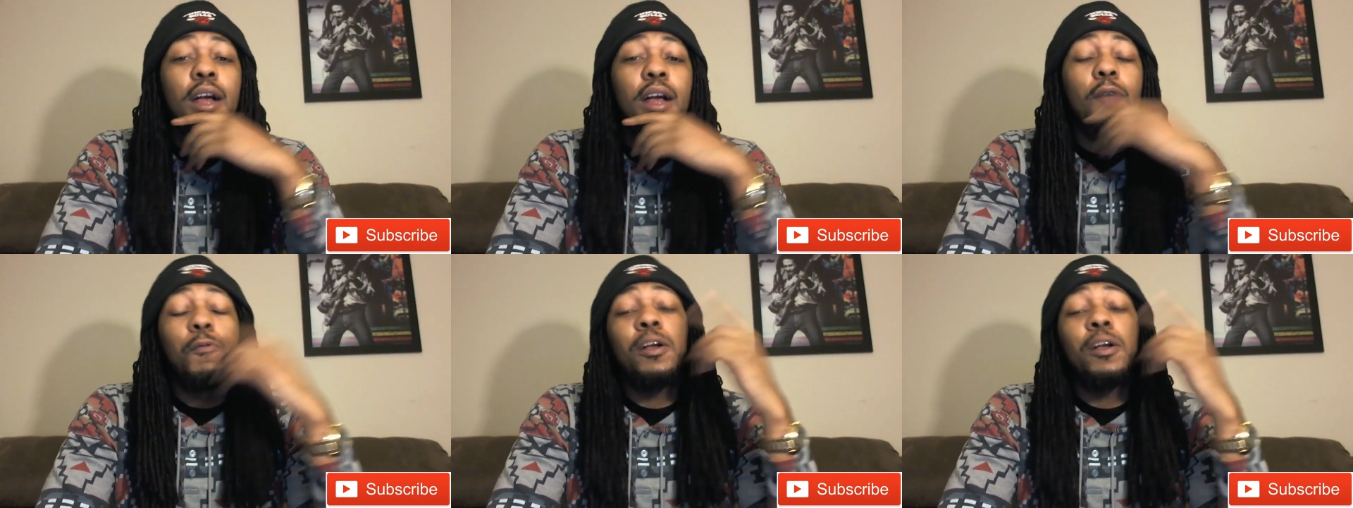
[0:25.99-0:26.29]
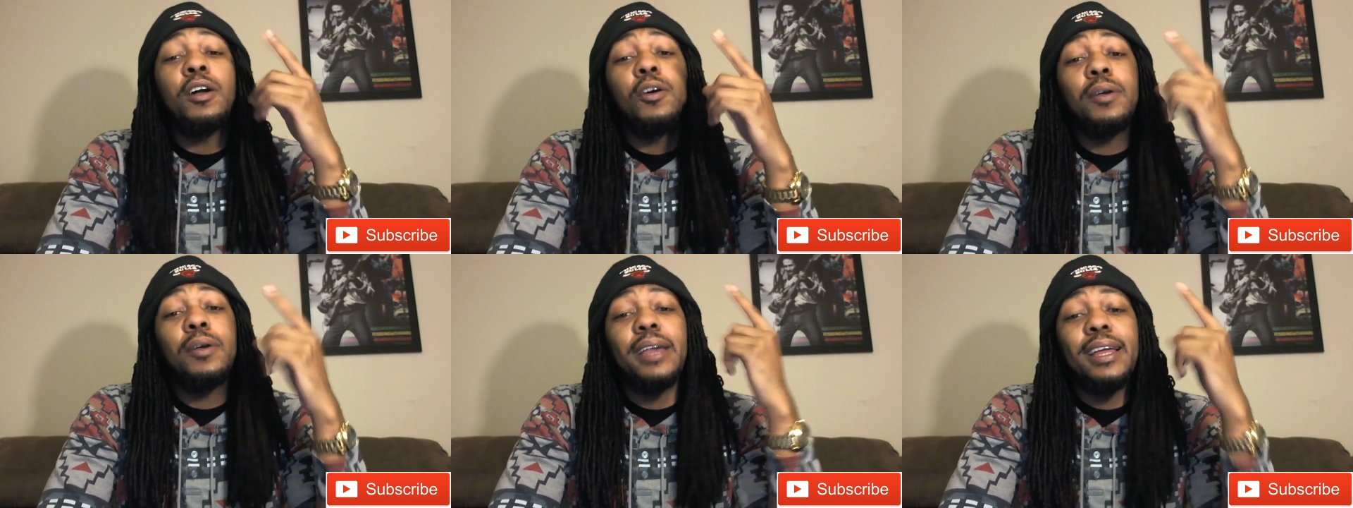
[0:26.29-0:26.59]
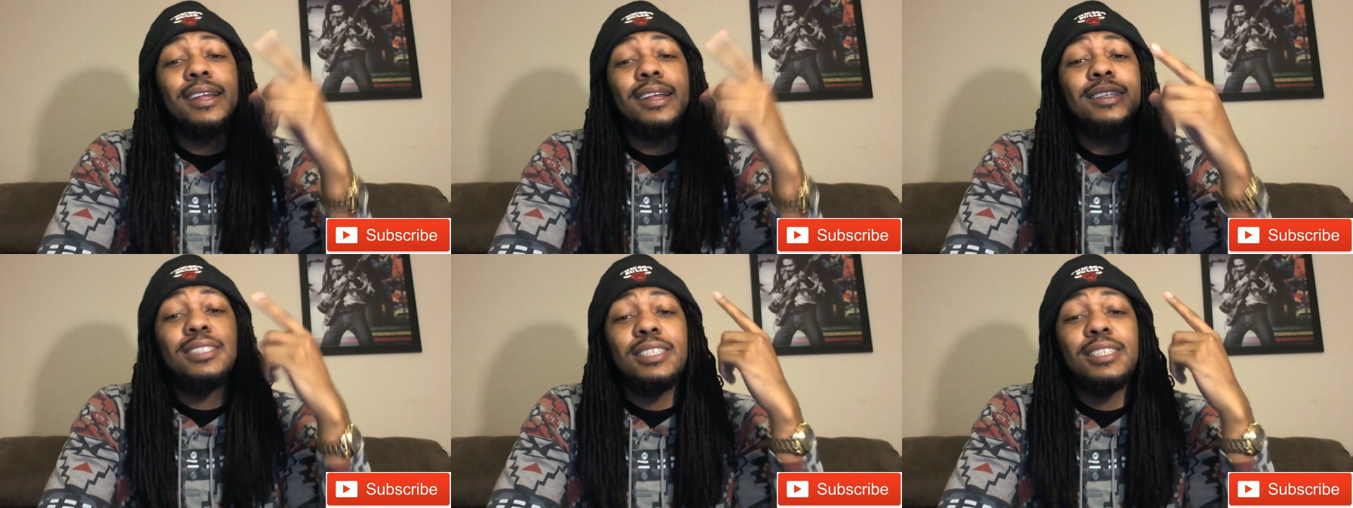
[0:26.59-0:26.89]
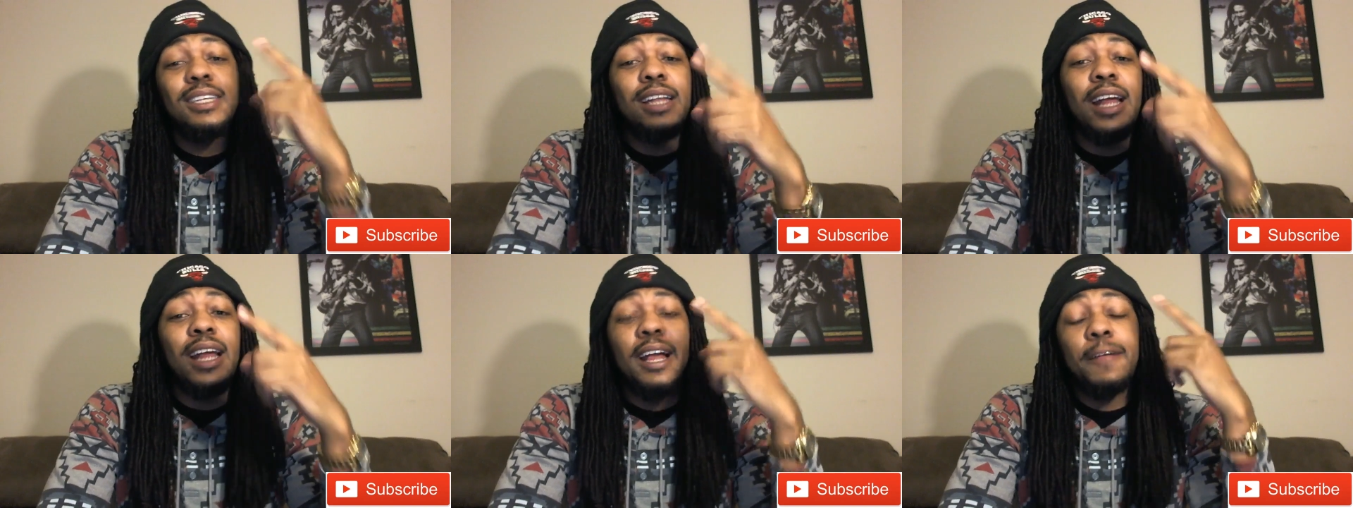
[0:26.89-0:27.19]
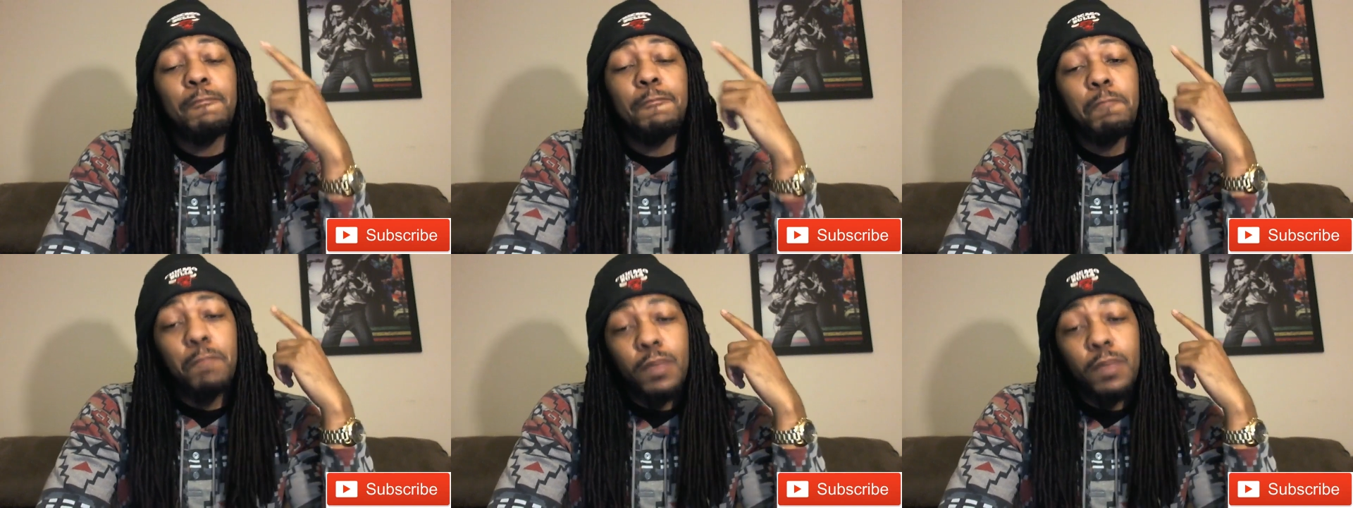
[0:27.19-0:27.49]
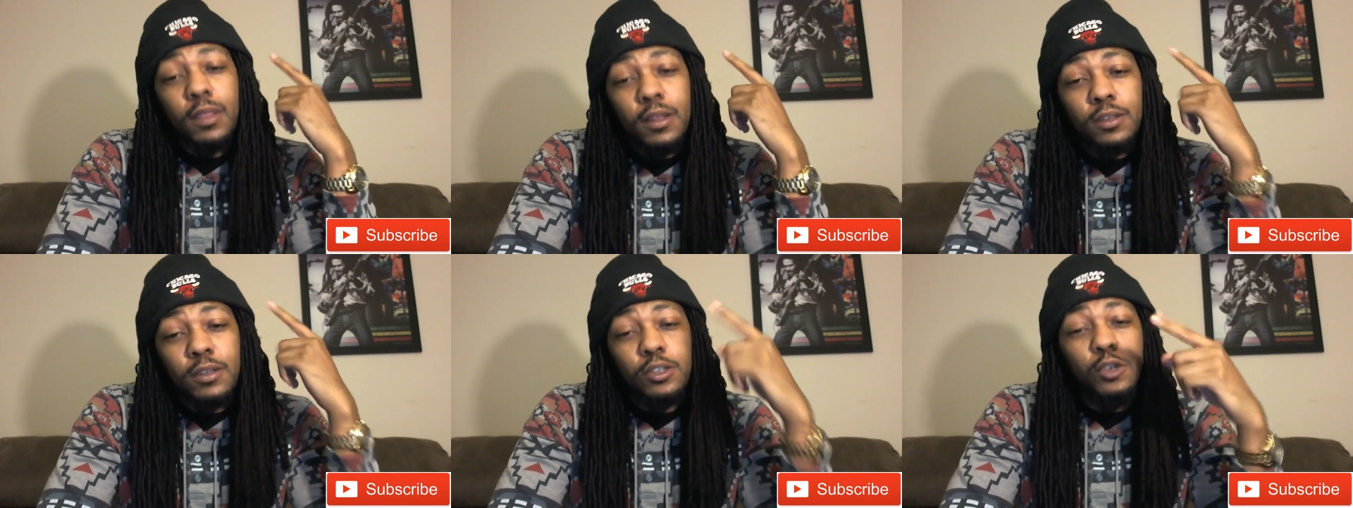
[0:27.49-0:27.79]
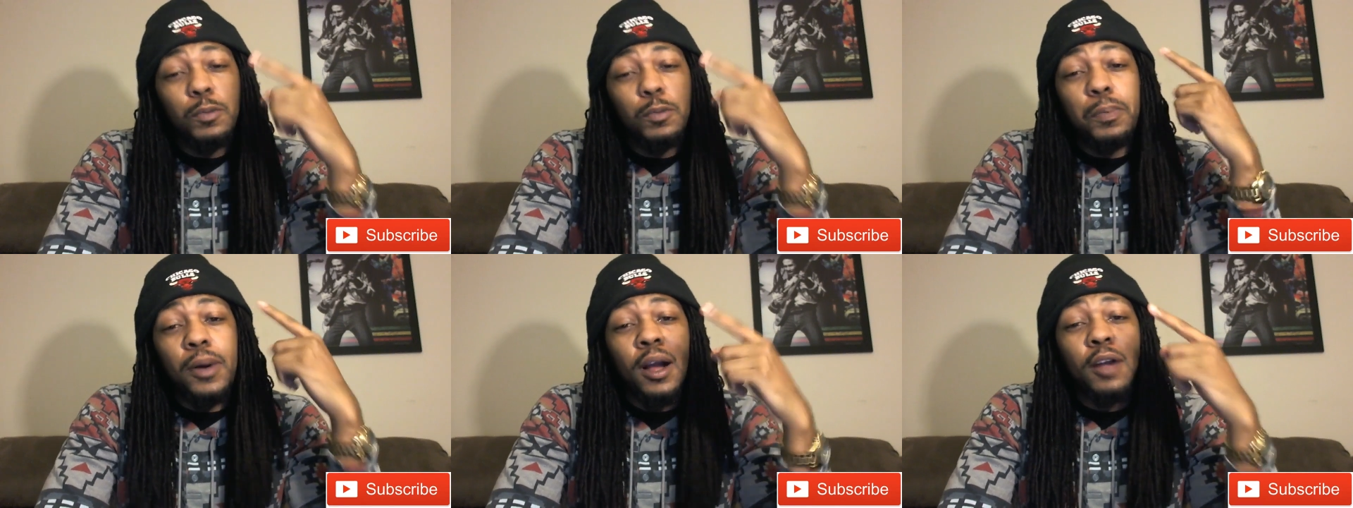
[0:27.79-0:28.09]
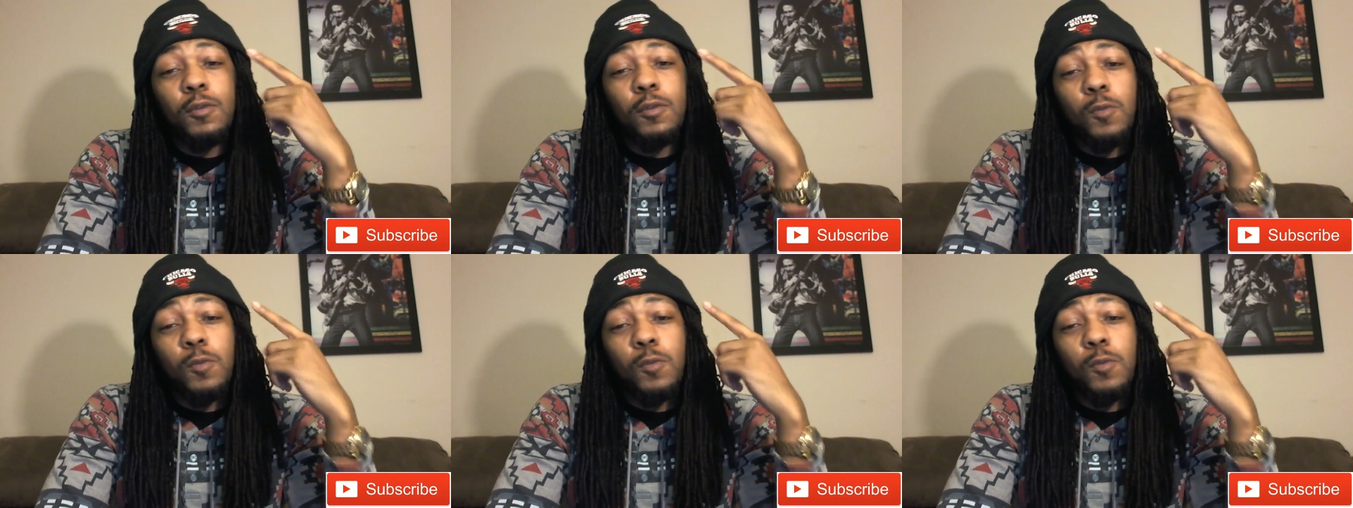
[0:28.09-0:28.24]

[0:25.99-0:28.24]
We're gonna get into that New Park